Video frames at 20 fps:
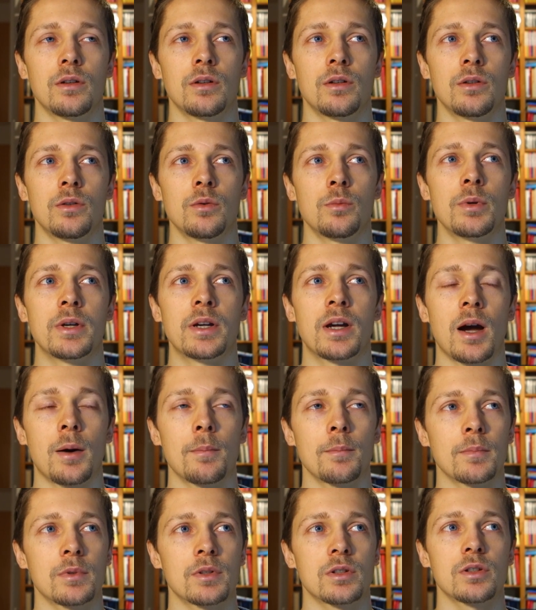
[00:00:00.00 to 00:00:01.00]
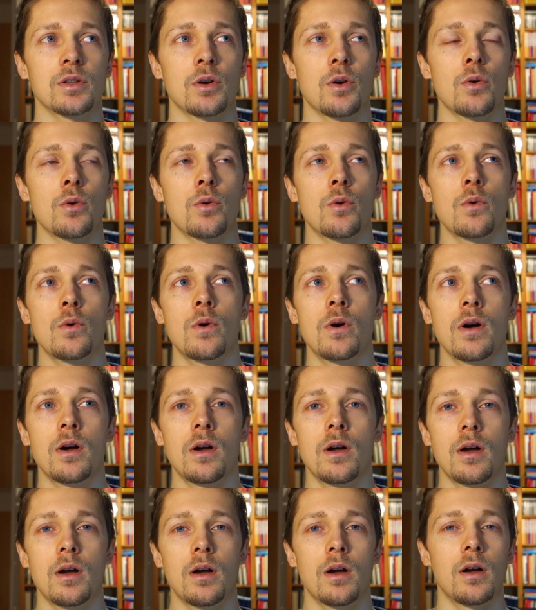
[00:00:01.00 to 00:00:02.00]
you become so
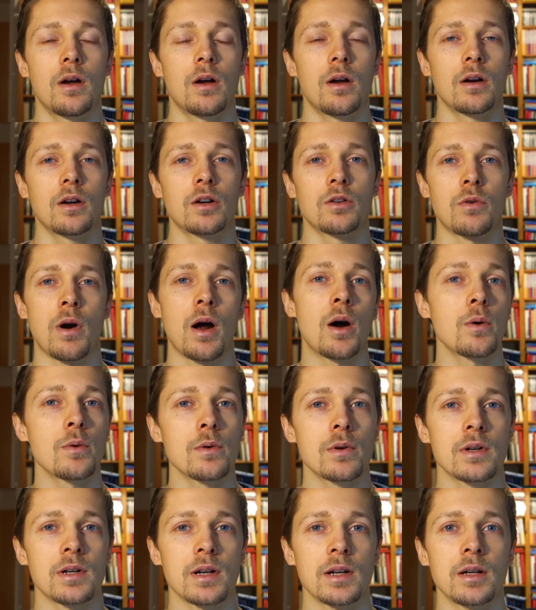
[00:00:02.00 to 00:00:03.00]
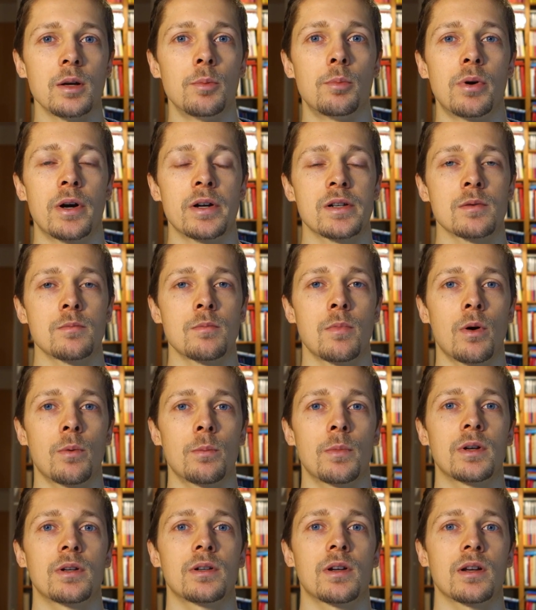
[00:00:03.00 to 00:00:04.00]
grounded in the present
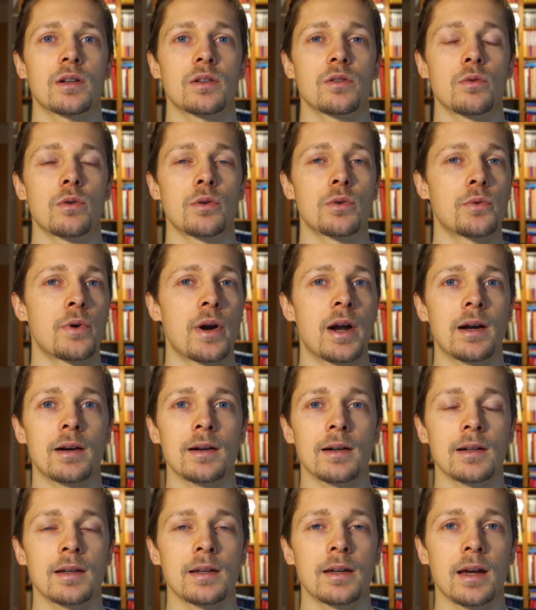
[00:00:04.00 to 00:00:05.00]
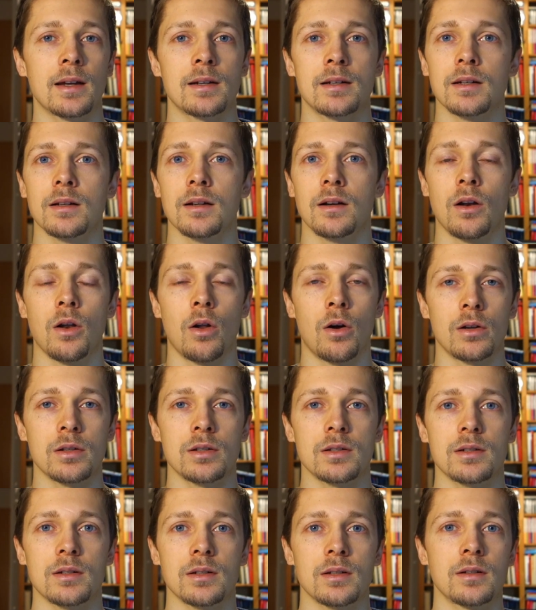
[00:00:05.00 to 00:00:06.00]
moment that you rarely get
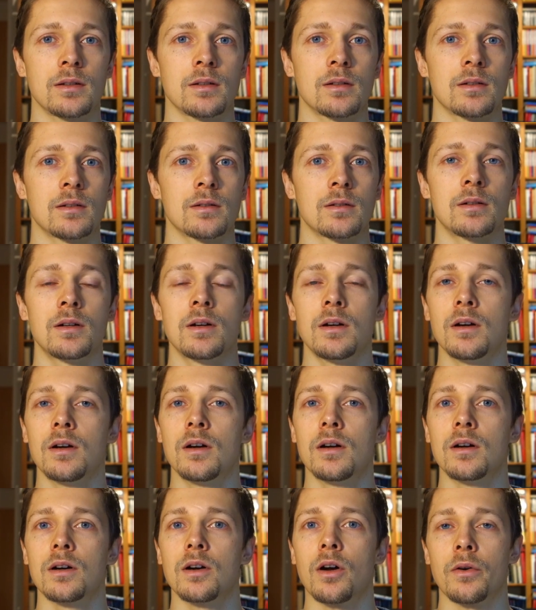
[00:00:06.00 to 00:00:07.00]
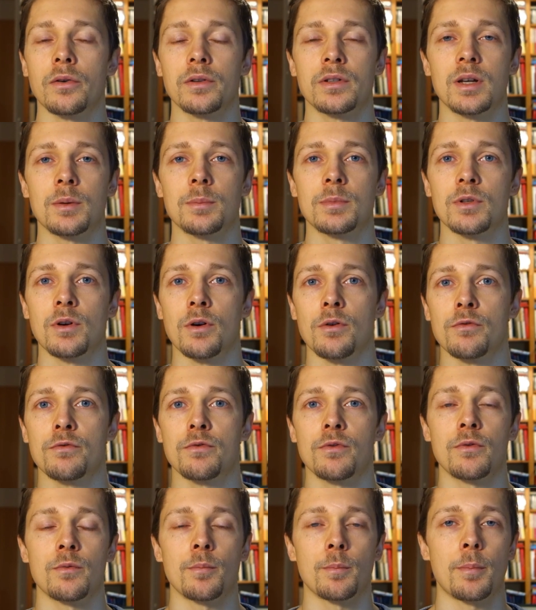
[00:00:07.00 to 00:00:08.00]
lost in the concepts
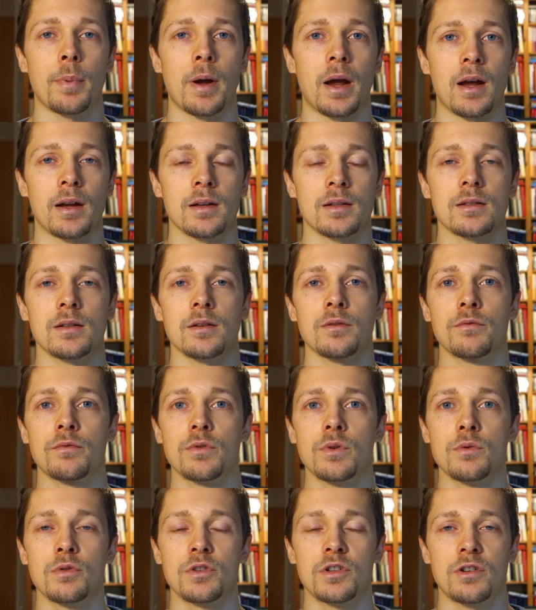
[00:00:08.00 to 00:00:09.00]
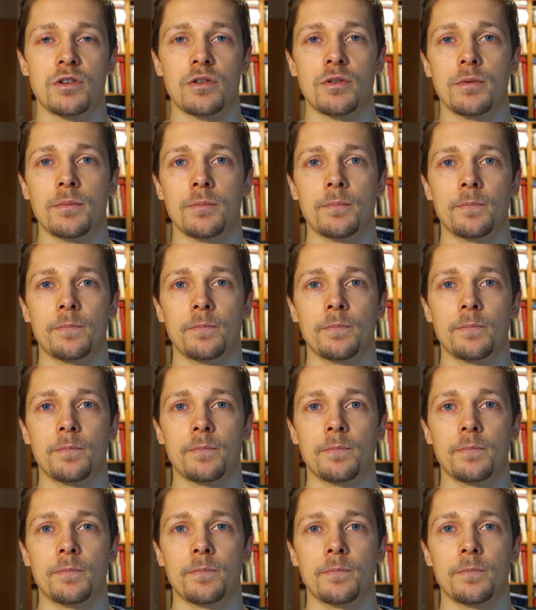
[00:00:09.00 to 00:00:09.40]
of past and future.